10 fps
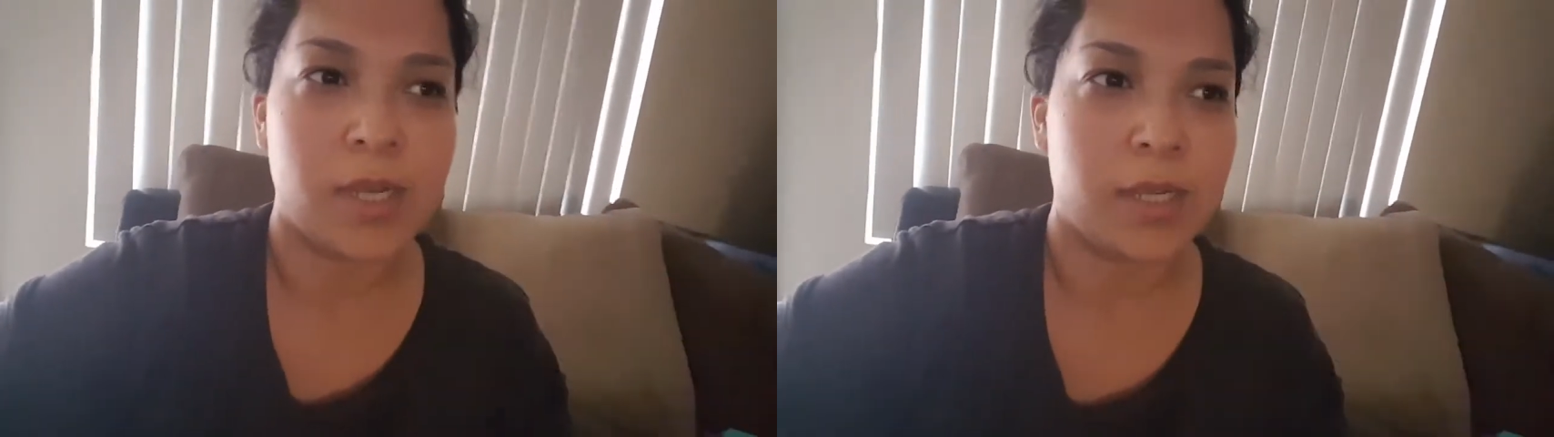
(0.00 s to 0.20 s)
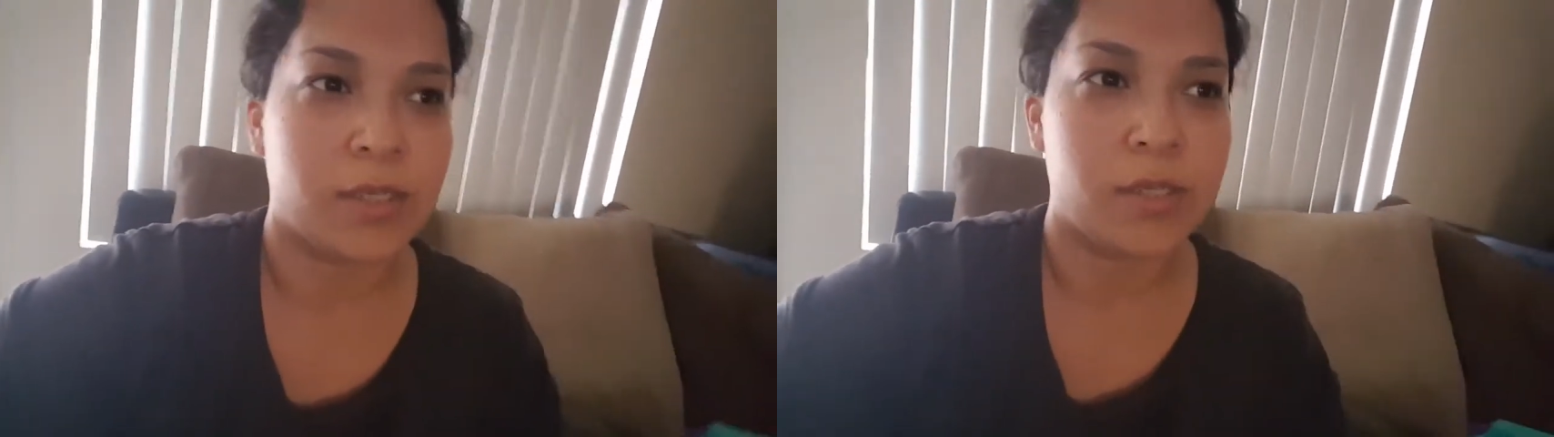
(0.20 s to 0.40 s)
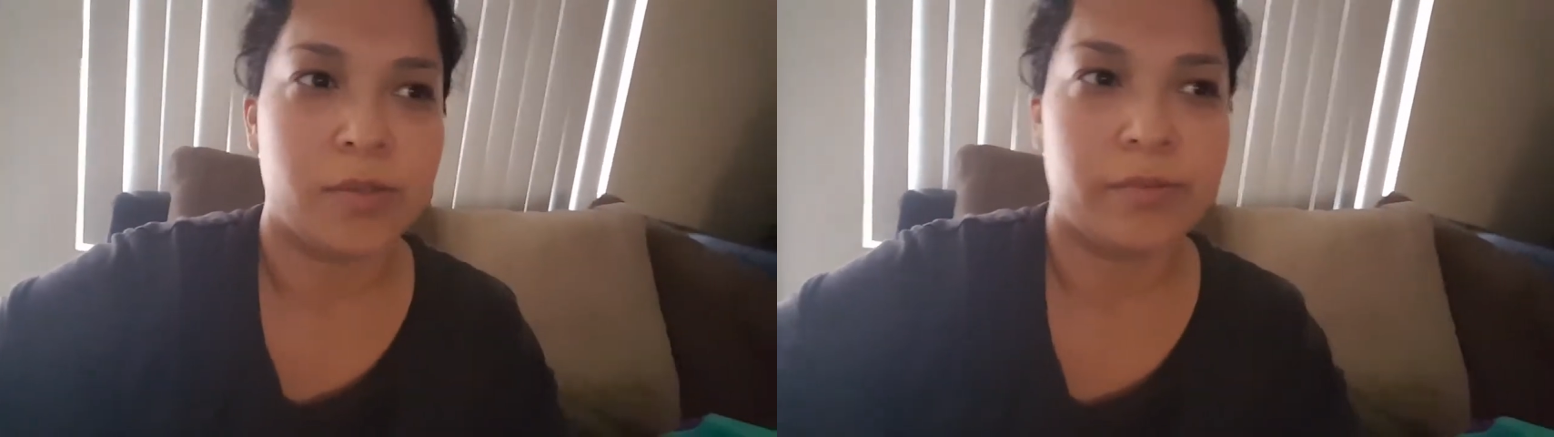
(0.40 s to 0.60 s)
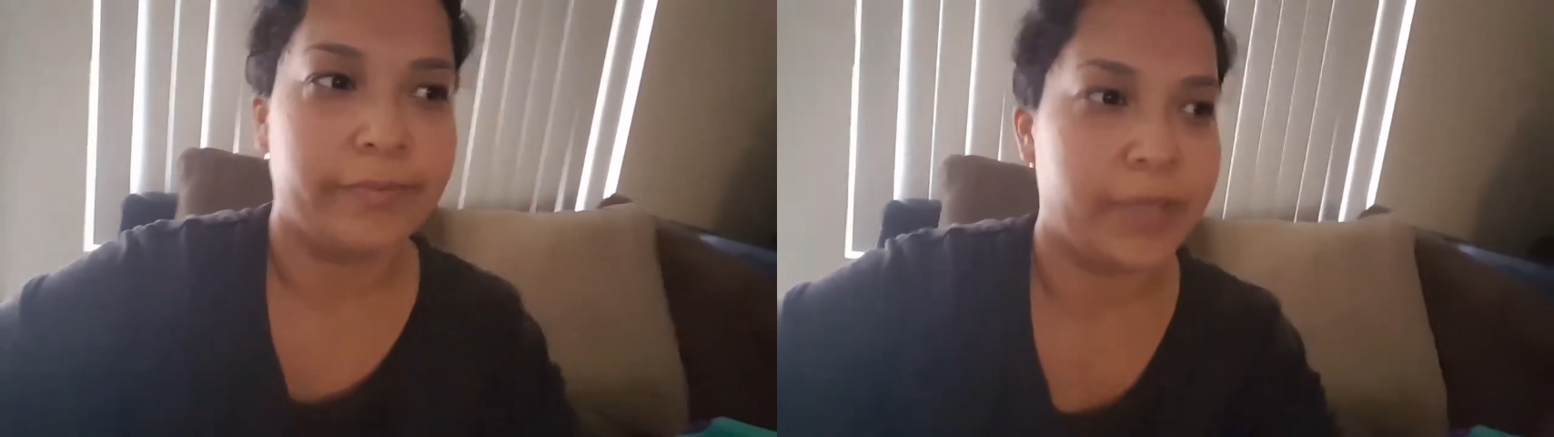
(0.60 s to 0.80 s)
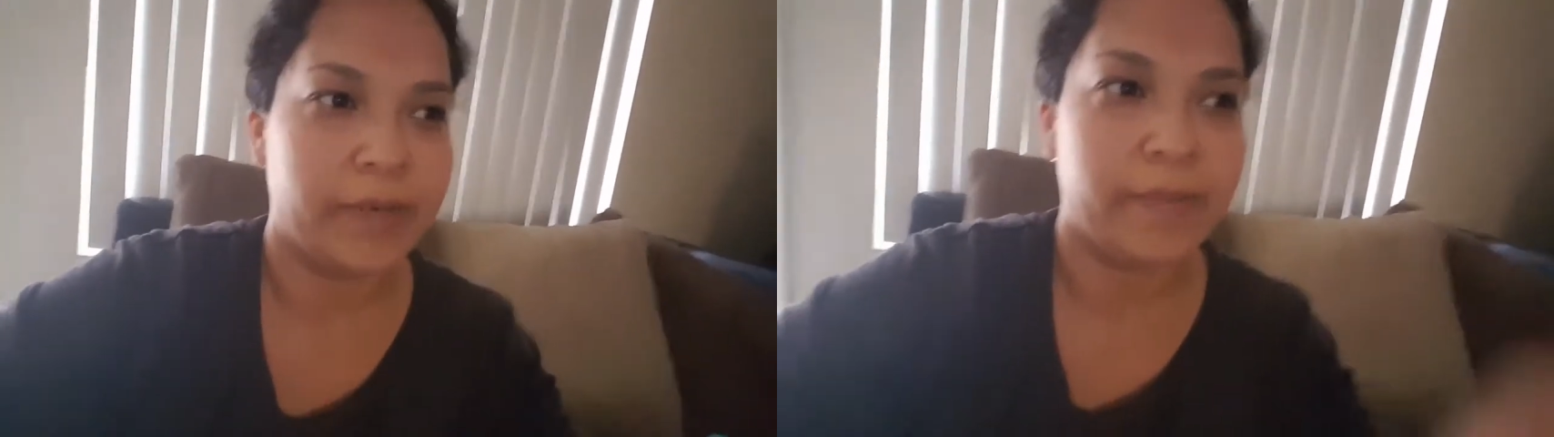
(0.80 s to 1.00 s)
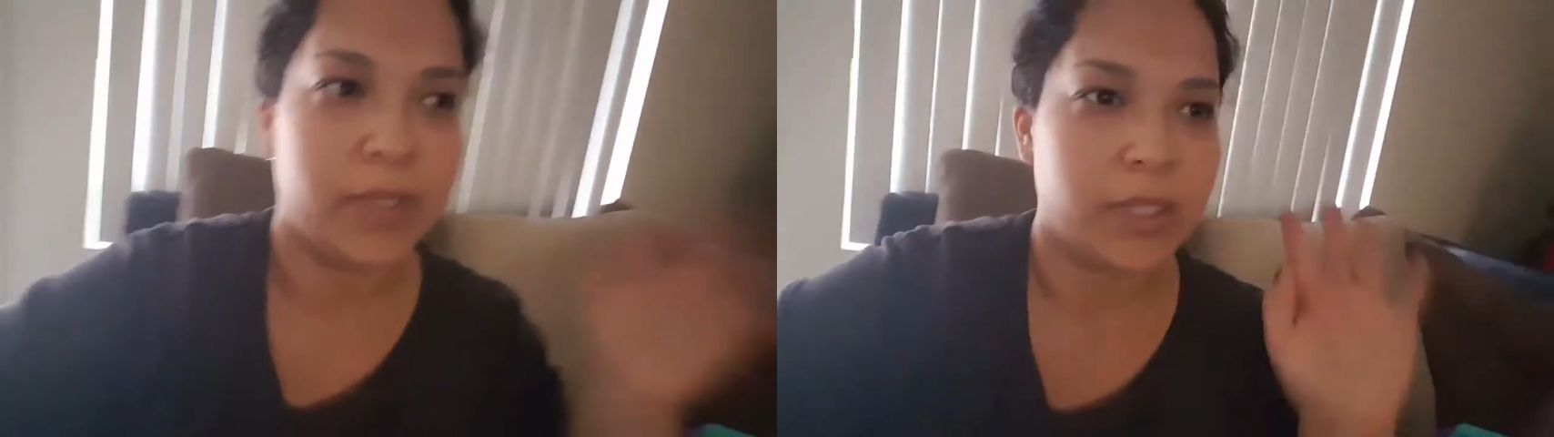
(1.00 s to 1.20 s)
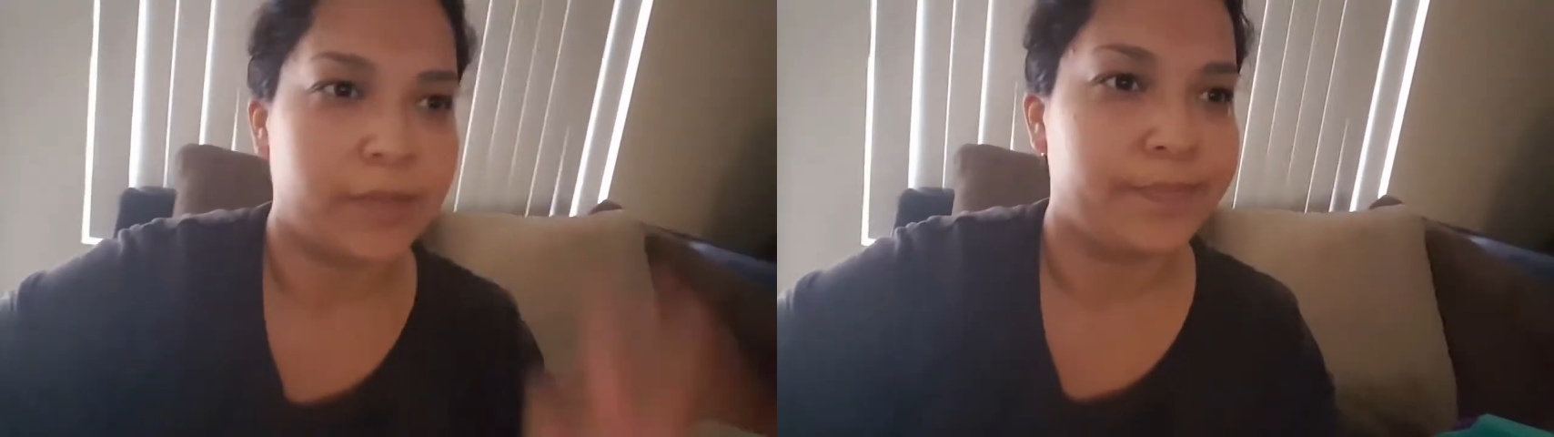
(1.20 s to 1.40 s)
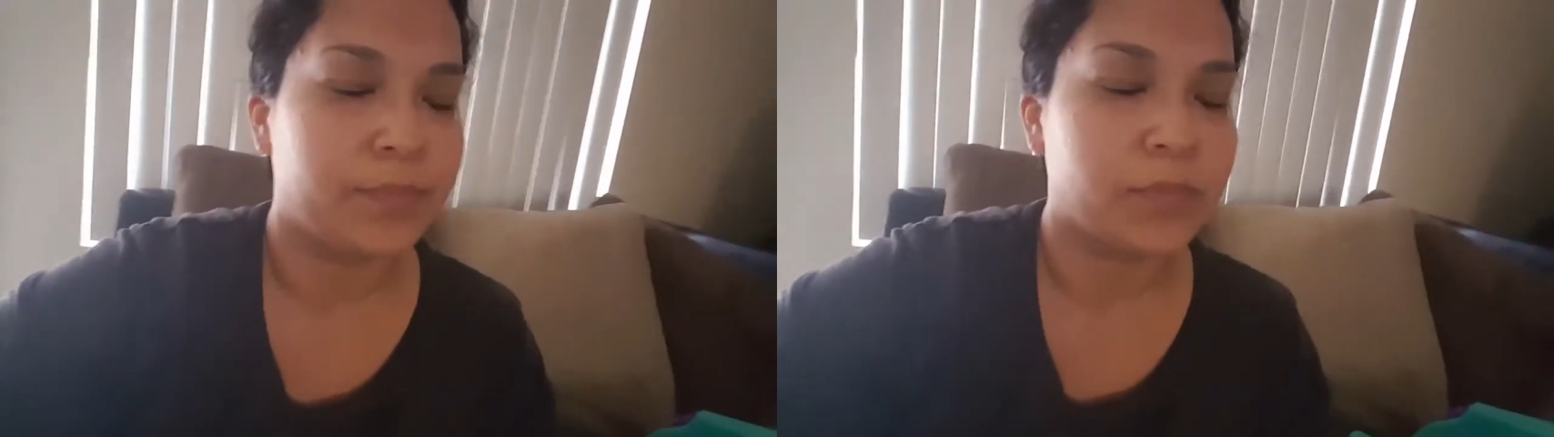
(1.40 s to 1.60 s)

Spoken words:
so I can just do everything.